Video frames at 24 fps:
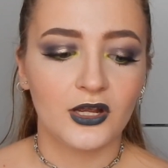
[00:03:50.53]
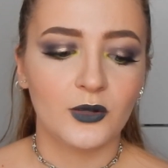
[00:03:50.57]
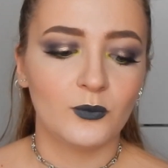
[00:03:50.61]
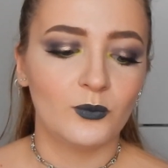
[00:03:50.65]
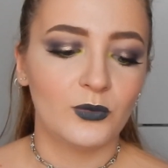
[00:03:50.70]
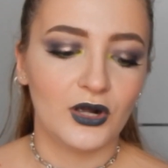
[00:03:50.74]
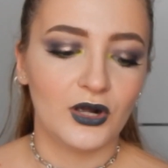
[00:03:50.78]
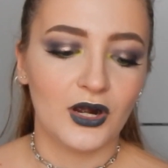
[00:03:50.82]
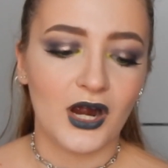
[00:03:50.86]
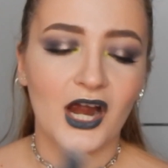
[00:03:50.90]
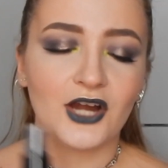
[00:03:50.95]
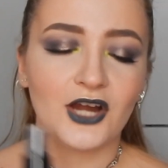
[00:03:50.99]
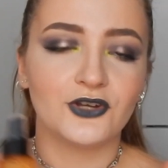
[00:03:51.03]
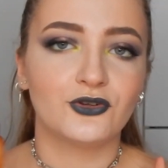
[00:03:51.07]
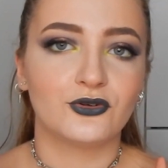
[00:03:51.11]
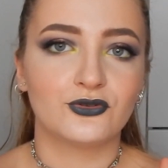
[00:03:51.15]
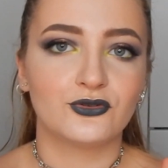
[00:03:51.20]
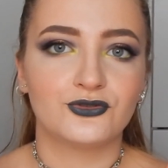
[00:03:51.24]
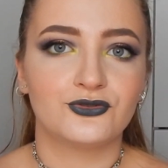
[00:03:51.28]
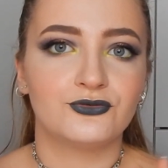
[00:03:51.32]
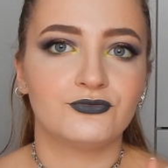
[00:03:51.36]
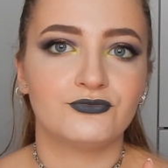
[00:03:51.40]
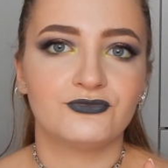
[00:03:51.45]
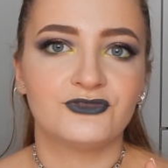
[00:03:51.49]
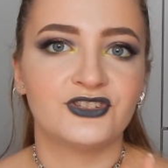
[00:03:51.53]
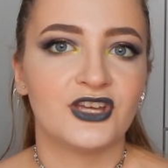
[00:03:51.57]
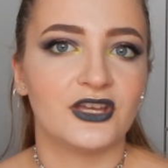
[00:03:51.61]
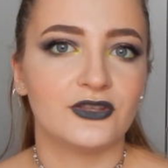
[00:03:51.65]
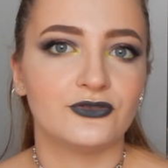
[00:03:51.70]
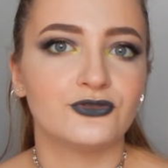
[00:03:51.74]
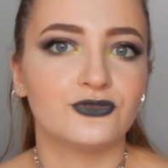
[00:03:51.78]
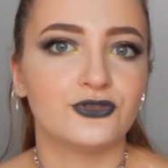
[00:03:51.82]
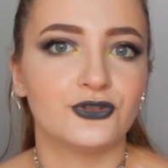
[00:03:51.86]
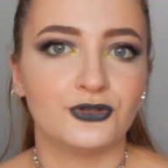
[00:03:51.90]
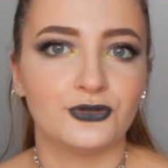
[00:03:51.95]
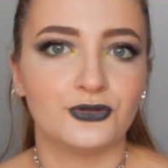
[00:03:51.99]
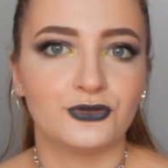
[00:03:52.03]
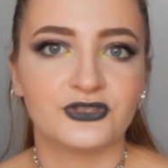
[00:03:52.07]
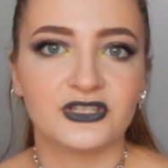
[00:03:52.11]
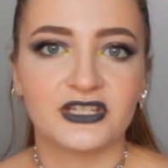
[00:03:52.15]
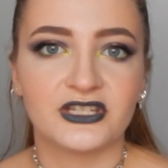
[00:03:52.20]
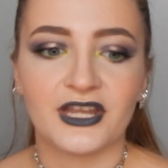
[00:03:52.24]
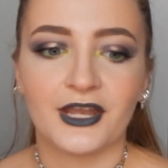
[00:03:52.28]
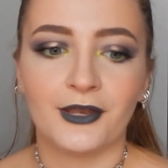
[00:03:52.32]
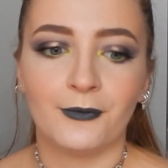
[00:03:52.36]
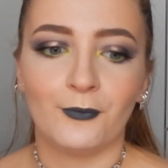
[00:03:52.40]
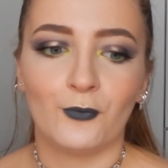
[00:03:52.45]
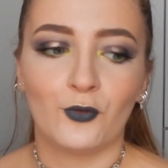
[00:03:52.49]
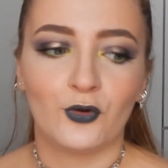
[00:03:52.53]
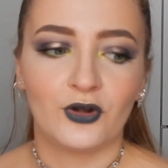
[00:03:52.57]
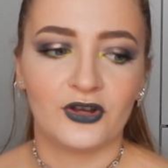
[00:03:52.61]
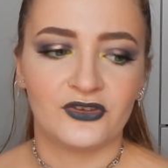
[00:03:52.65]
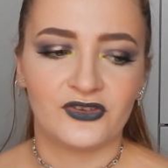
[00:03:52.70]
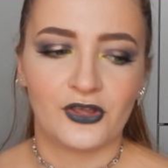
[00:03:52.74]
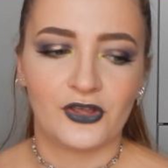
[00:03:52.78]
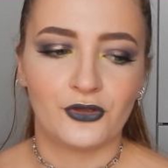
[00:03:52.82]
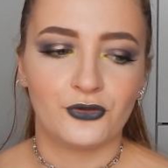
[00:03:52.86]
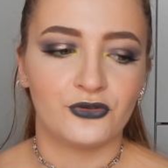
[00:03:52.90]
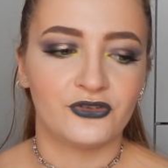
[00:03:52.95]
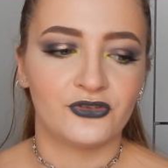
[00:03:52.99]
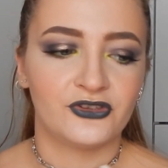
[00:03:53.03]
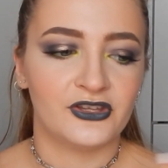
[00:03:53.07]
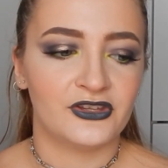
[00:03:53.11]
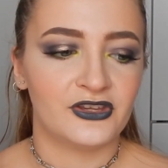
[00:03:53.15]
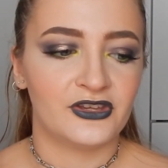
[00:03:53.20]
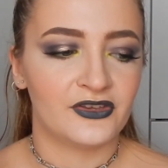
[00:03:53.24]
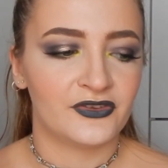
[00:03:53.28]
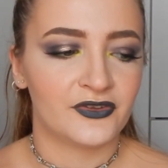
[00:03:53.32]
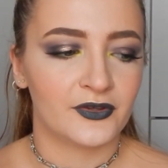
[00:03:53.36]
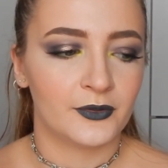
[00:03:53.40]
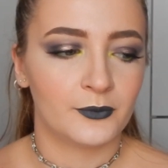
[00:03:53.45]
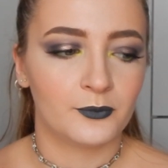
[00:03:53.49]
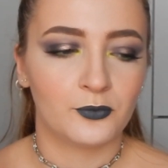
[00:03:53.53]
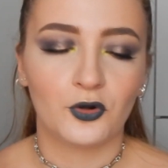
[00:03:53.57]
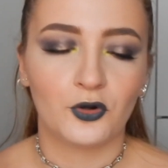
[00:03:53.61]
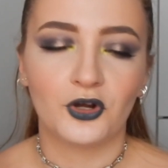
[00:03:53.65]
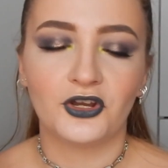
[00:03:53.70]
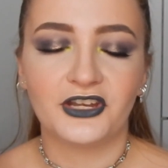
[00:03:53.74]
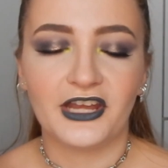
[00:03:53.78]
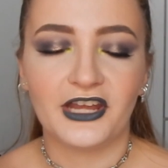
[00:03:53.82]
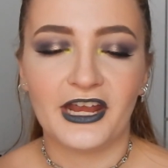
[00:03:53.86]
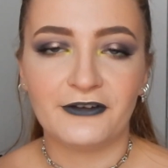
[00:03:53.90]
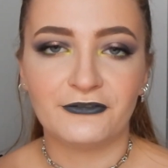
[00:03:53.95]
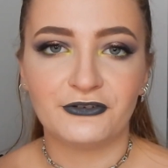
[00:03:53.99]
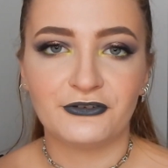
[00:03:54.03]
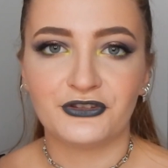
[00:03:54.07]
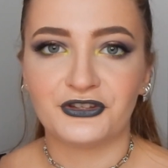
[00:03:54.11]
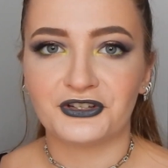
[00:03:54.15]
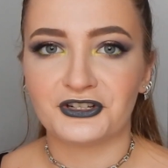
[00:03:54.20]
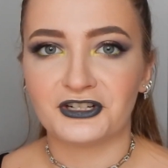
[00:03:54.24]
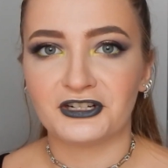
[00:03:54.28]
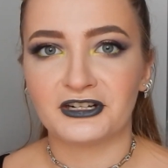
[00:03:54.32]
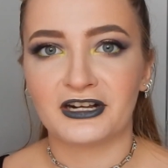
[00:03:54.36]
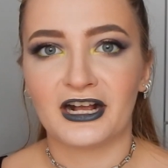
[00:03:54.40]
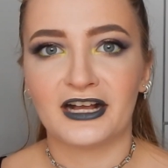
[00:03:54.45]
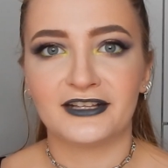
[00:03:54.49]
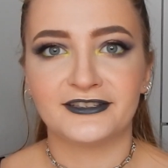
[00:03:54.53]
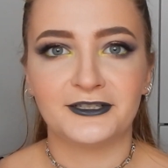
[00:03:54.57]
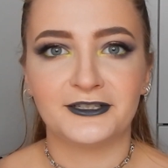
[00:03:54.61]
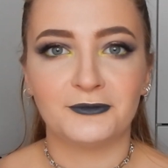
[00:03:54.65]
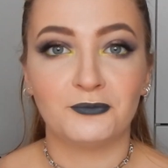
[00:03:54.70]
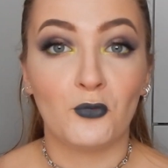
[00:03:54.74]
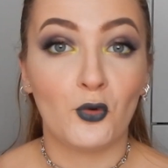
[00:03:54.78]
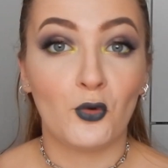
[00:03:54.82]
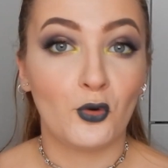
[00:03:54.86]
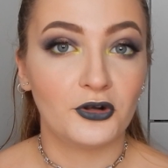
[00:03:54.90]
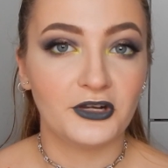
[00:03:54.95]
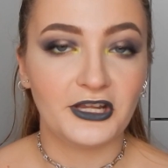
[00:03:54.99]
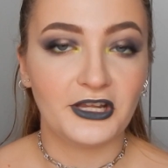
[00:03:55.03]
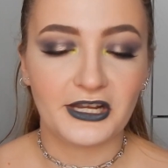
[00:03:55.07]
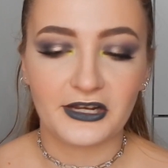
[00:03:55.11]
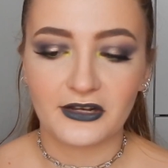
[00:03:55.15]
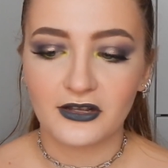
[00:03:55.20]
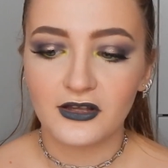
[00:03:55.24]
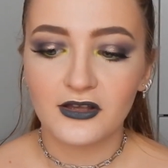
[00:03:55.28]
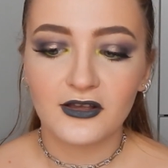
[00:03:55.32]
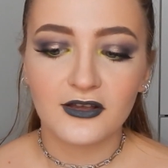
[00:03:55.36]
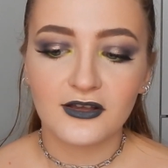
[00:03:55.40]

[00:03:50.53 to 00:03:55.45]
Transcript: But I don't tend to use it anymore as I used it at some point every single goddamn morning.